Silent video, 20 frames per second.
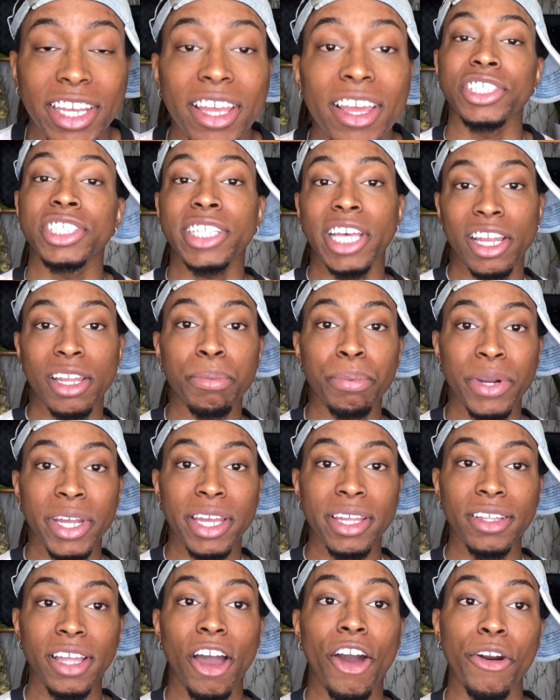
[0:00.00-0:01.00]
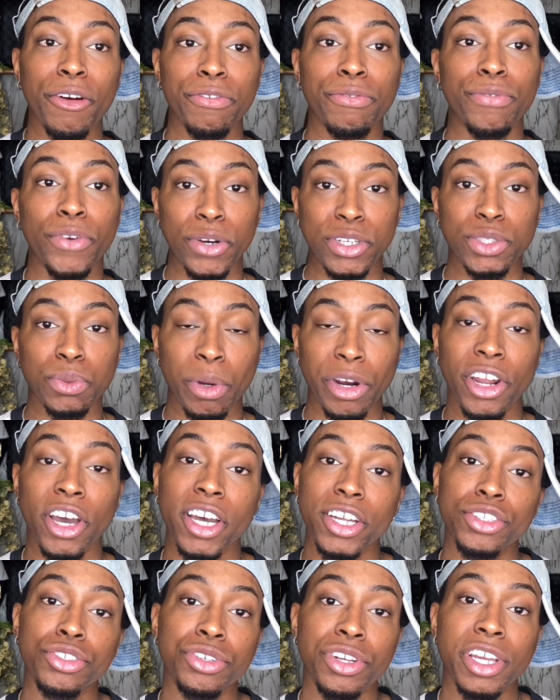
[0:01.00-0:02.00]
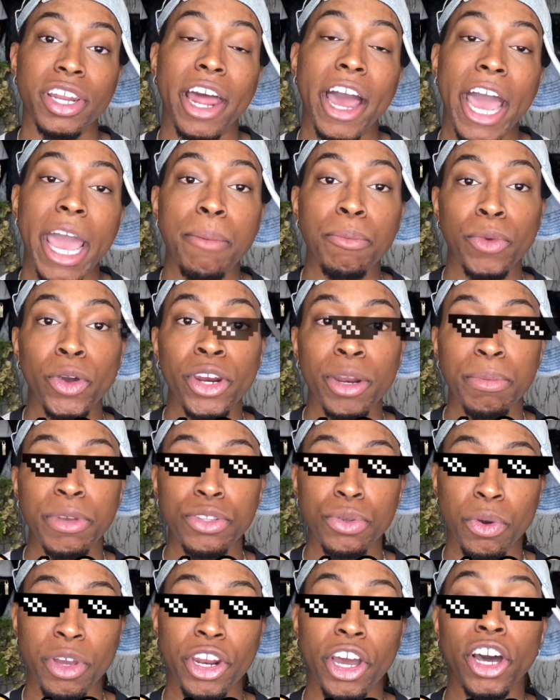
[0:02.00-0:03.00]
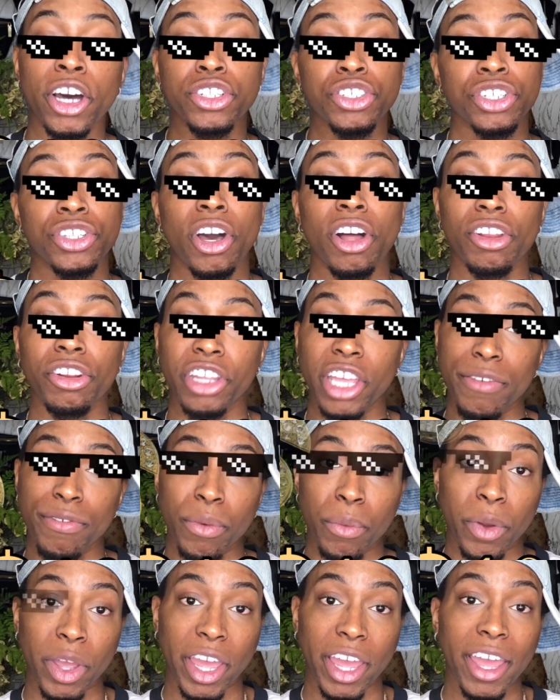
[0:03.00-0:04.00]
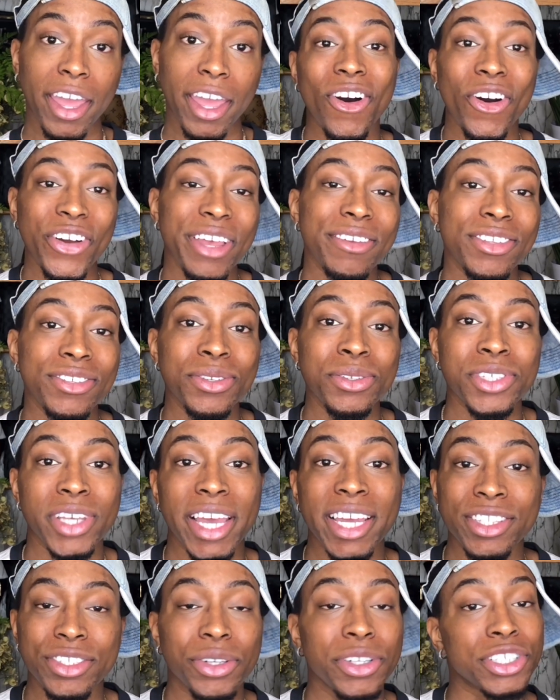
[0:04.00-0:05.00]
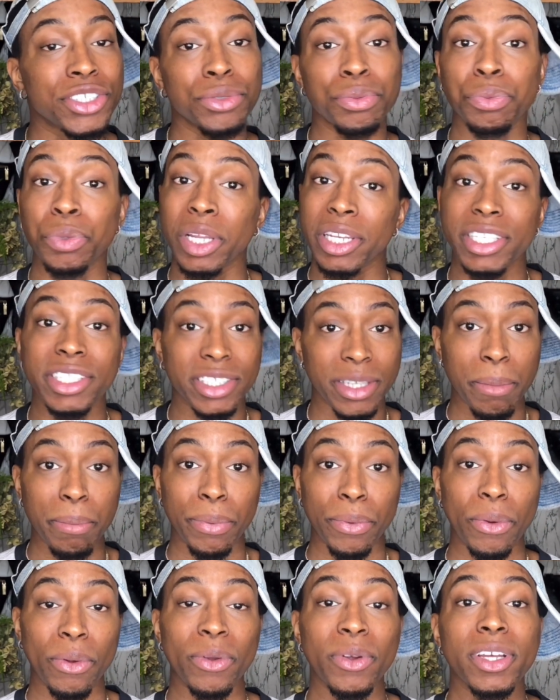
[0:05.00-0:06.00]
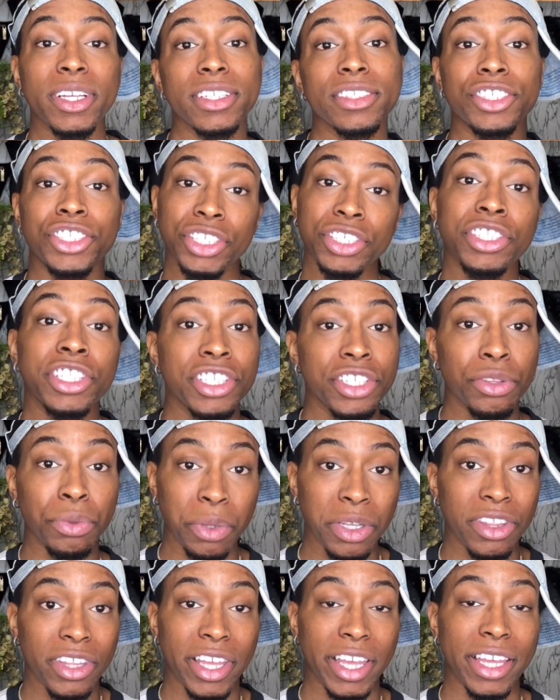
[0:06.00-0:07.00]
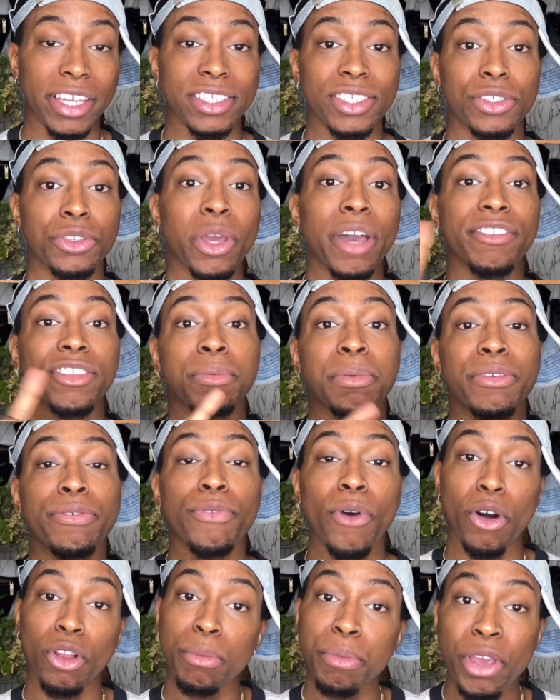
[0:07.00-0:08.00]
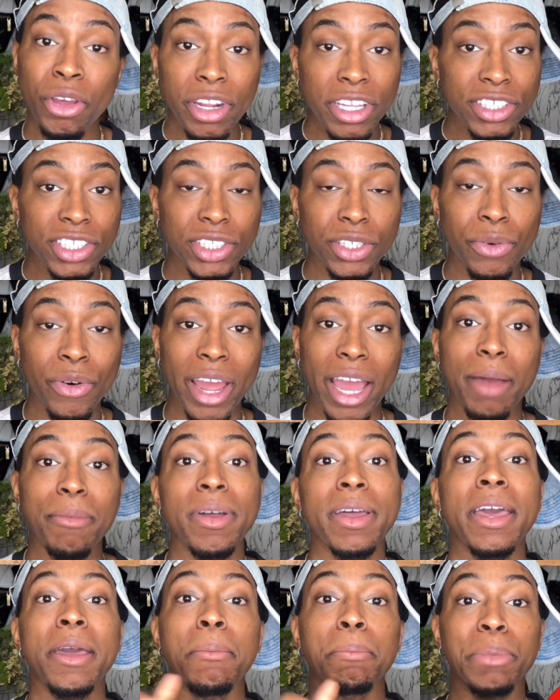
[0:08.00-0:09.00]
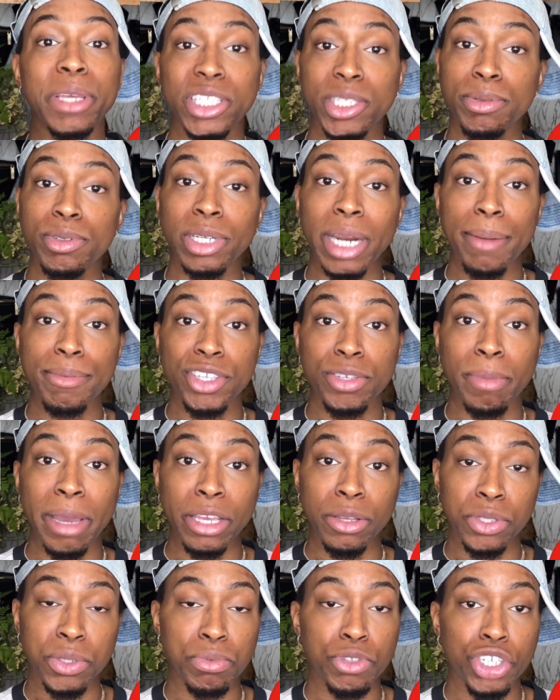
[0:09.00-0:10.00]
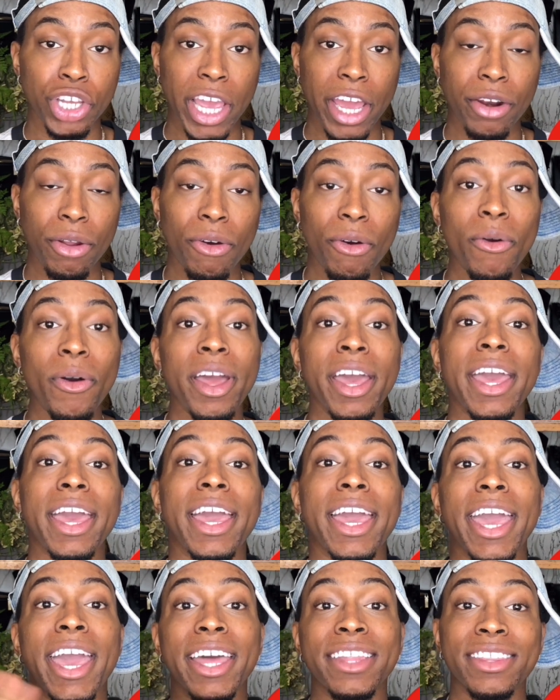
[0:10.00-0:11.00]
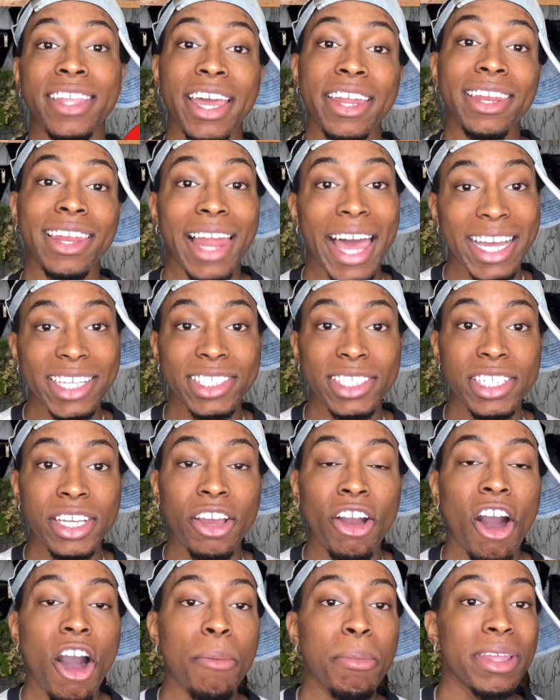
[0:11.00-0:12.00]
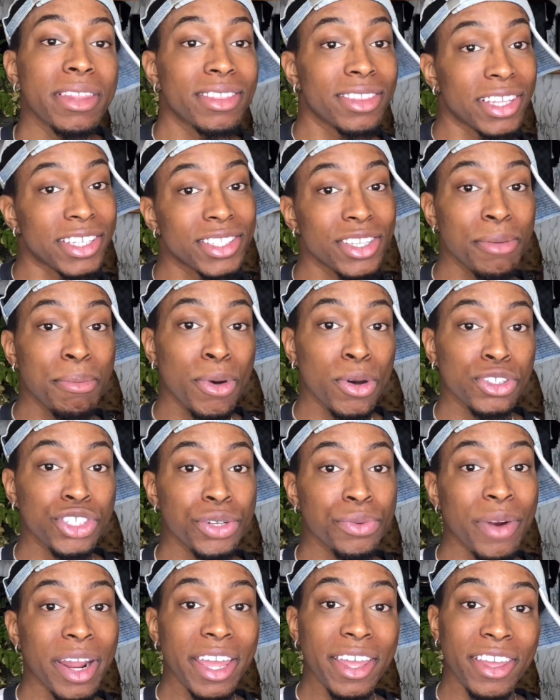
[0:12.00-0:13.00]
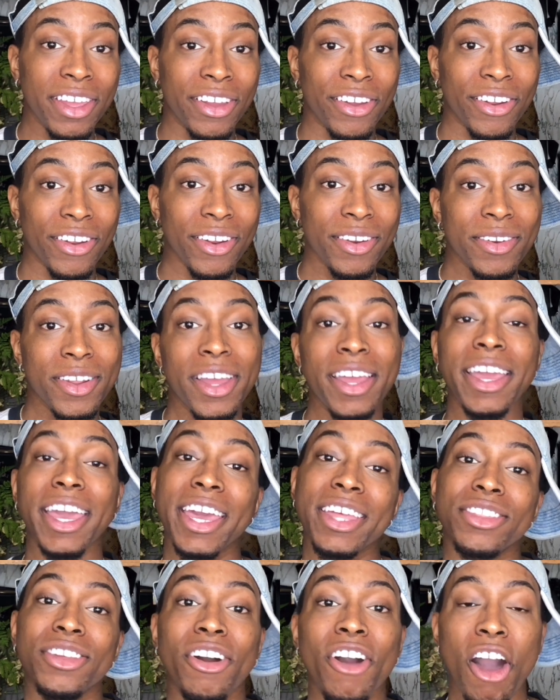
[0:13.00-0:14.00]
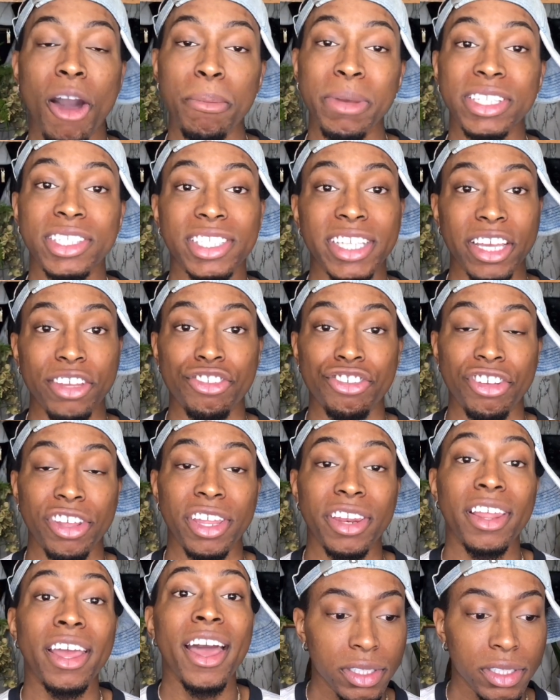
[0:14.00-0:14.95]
To celebrate our first 100, I'm gonna be doing a $100 giveaway. you have to do to enter is really simple. Just these 3 things. You have to follow me on Instagram, be subscribed to my YouTube channel, and then lastly, comment this emoji right here in the comment section.